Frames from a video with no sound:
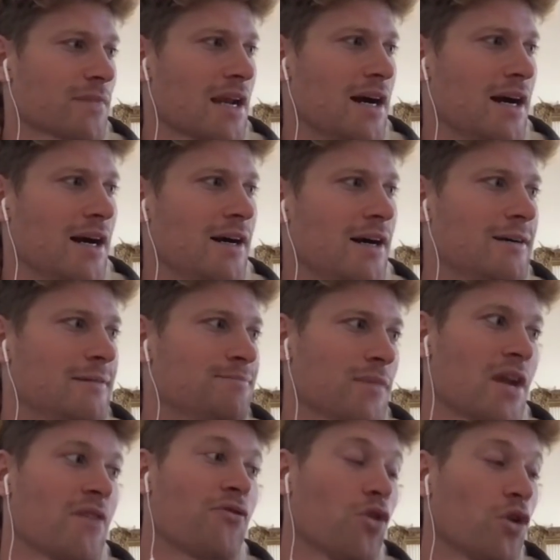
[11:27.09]

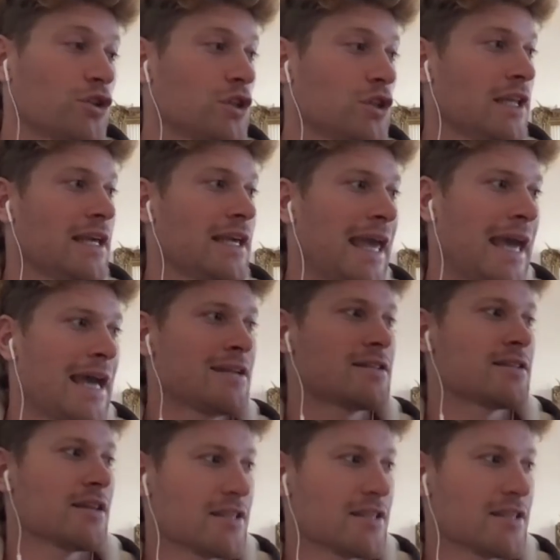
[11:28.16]
Unfortunately, Kent